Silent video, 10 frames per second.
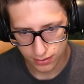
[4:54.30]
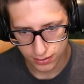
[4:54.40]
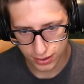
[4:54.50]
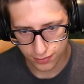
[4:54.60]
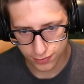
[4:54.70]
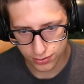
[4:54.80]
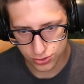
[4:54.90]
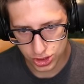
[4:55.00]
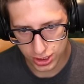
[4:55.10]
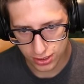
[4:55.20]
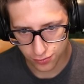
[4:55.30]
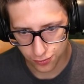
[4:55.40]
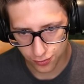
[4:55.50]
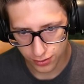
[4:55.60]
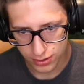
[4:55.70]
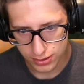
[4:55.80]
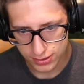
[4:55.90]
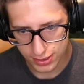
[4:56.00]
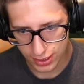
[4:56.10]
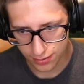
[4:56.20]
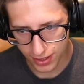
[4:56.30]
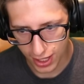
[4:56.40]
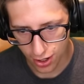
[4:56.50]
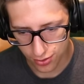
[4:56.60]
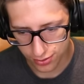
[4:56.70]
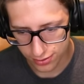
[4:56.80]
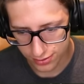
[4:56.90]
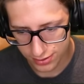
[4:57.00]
They have a new chief! Take them out!